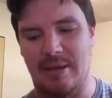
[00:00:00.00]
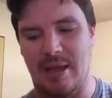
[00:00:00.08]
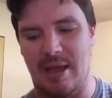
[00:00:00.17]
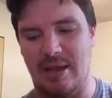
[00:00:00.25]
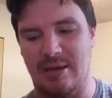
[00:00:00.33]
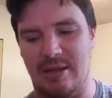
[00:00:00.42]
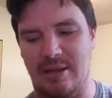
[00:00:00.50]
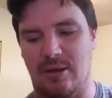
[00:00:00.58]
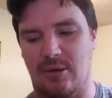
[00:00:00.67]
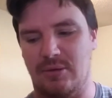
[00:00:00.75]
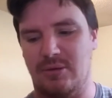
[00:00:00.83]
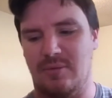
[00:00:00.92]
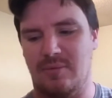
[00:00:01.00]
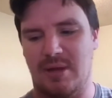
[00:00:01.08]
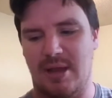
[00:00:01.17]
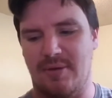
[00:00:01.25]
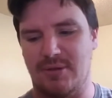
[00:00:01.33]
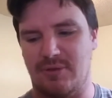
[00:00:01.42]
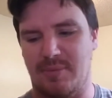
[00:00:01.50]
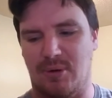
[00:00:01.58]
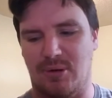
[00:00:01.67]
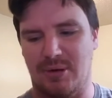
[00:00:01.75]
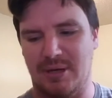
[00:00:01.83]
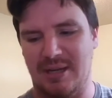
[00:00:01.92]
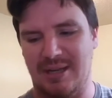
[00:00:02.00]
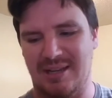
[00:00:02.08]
And the whole Heroes Reborn,